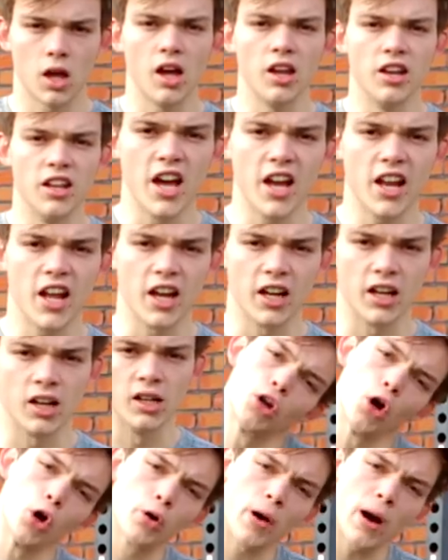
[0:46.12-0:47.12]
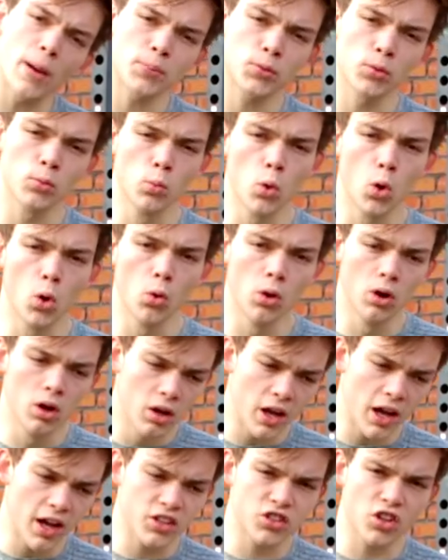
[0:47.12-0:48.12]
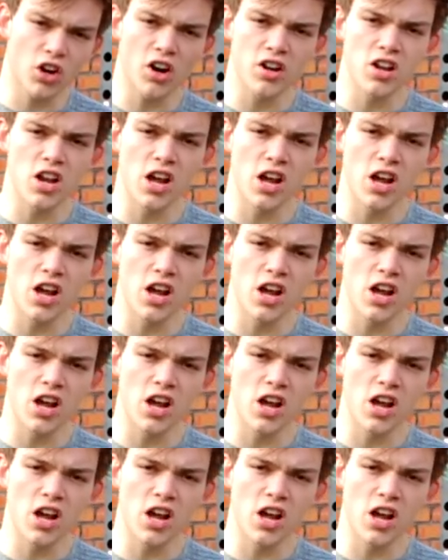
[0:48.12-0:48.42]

Knitting. Go grab some wool and start